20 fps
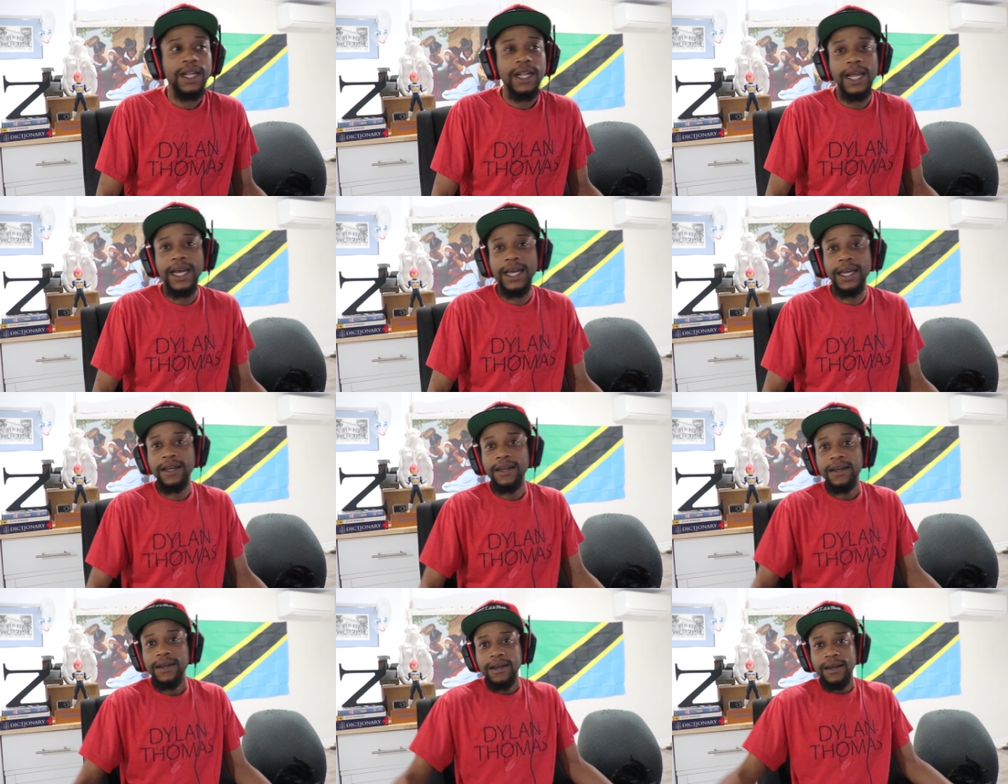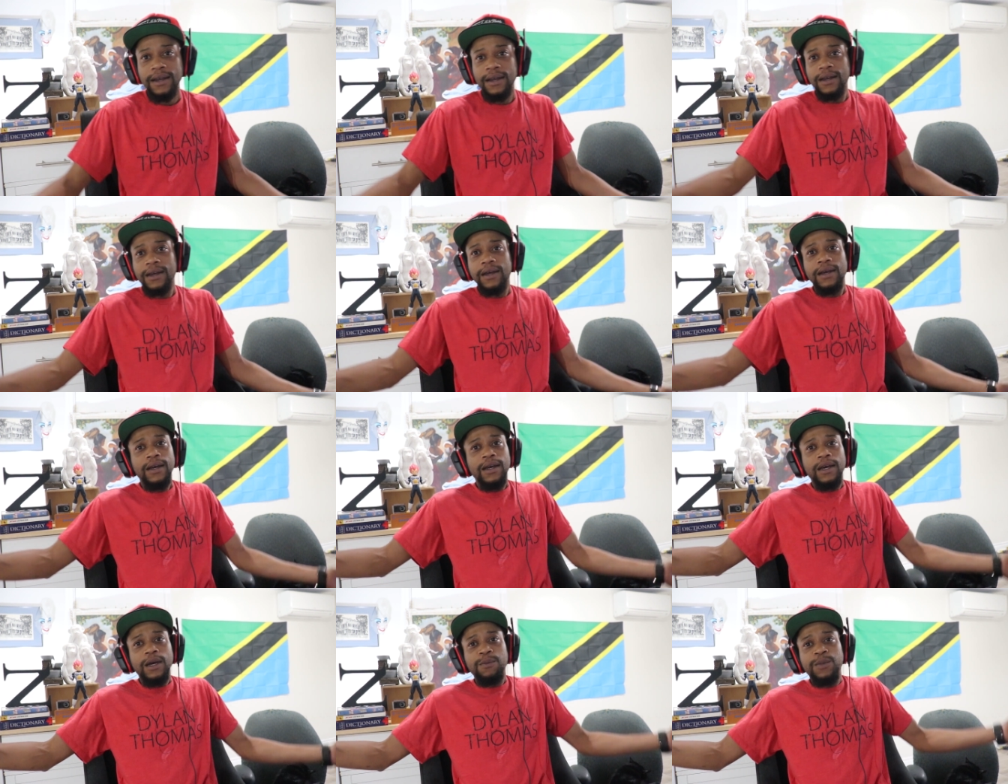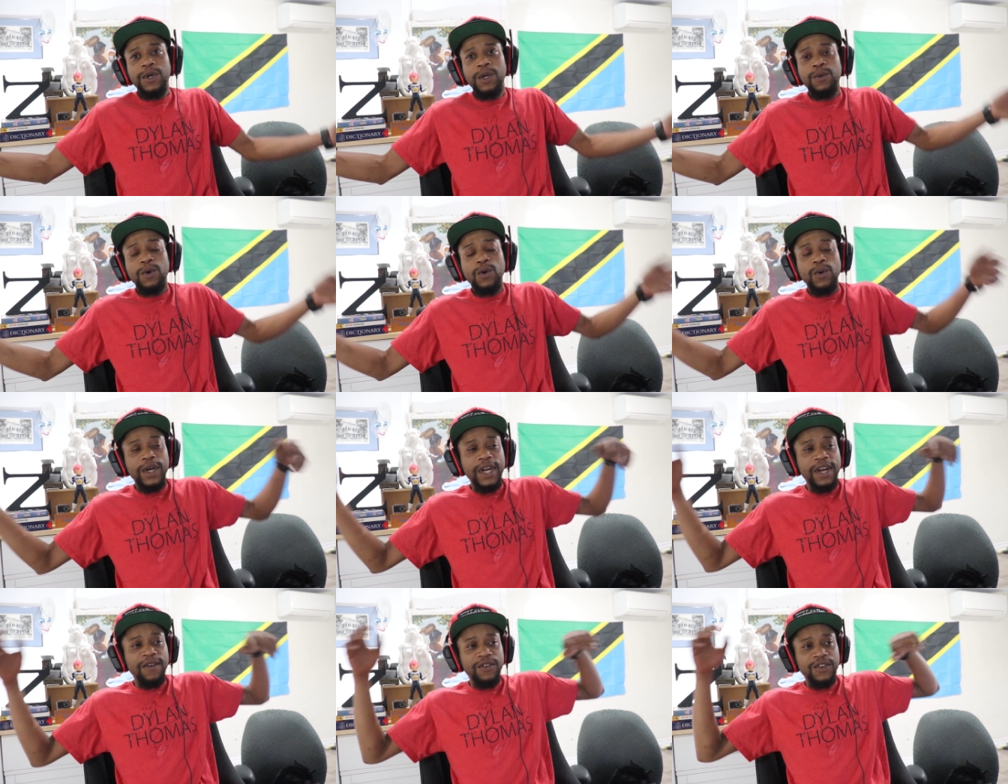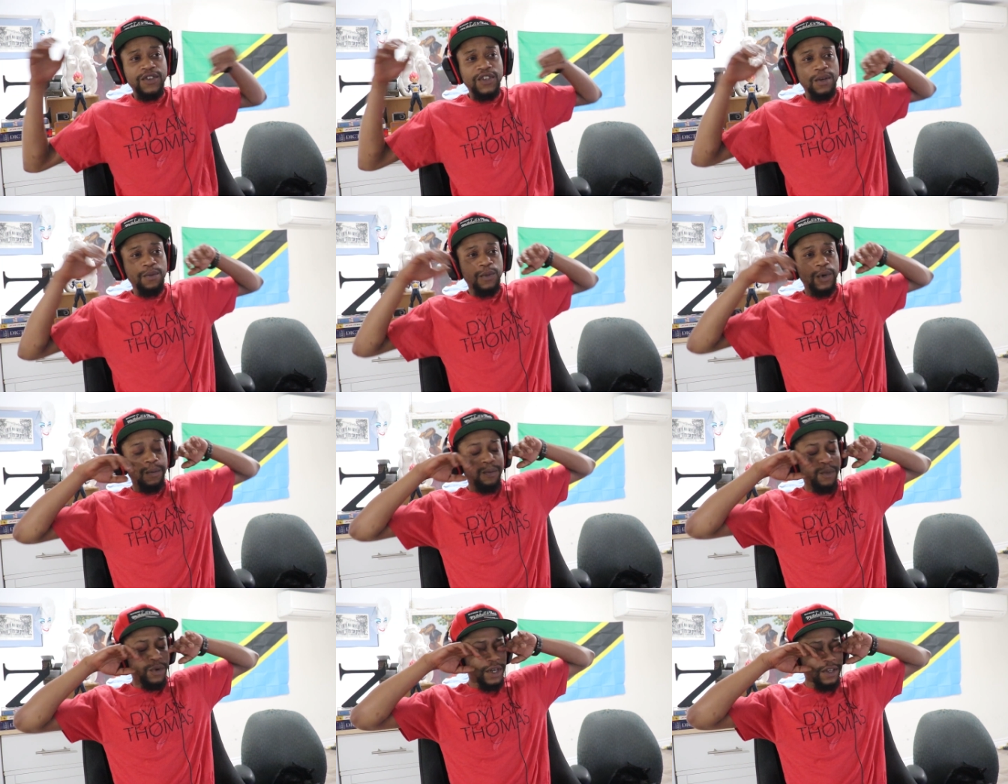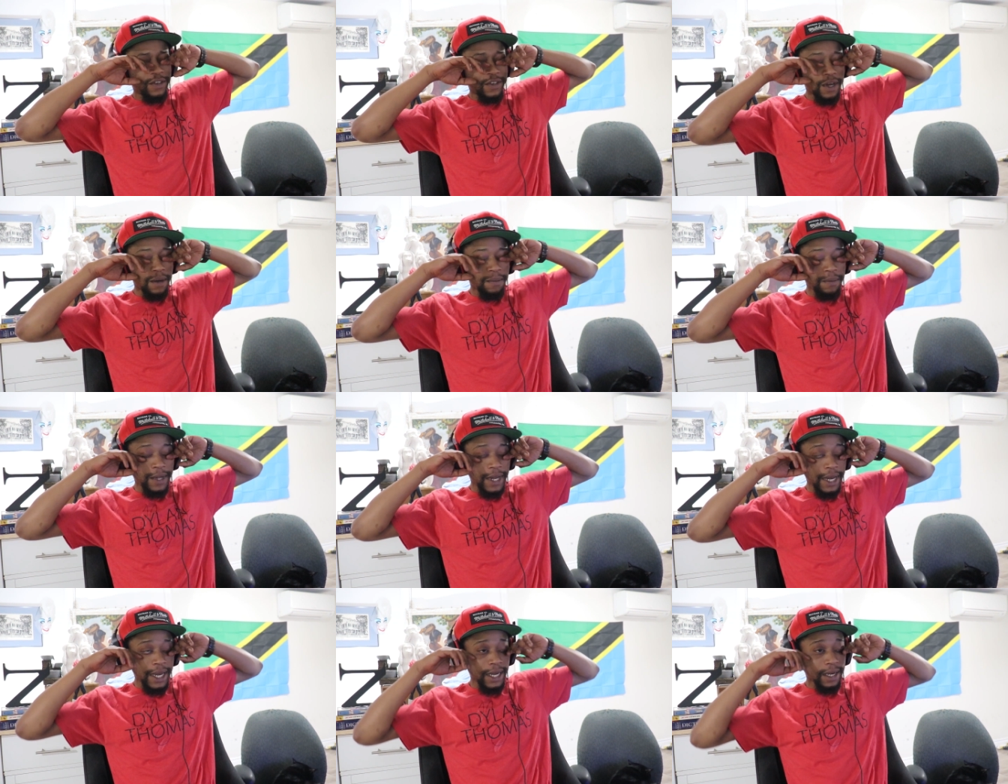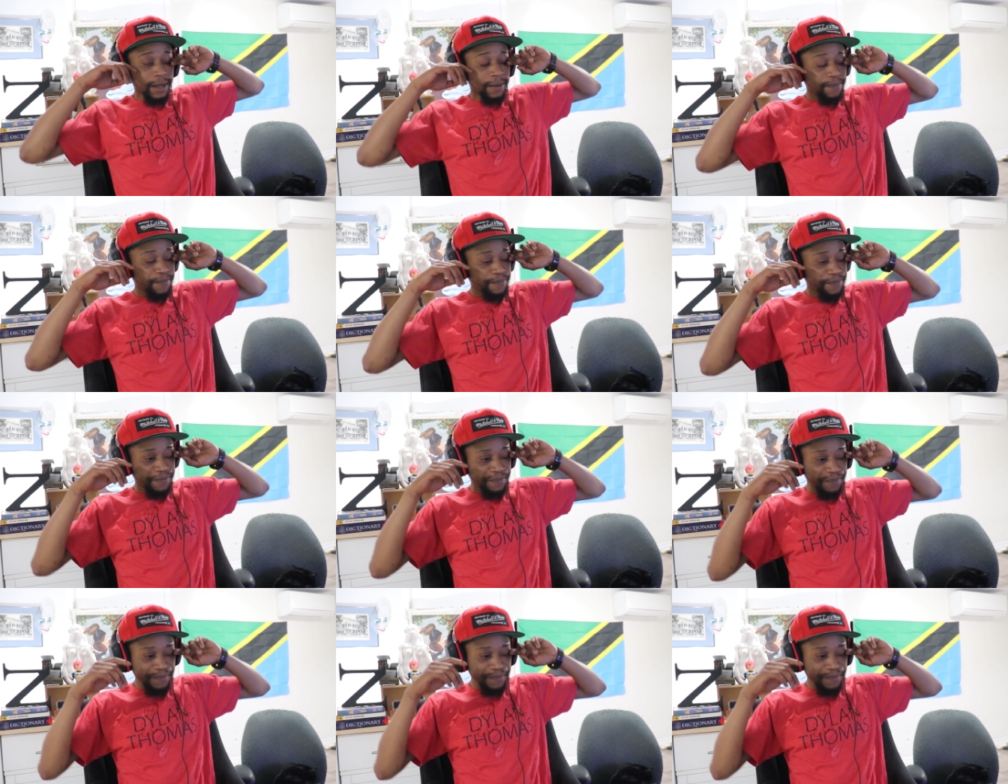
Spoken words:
Like, people, whenever someone brings up, like,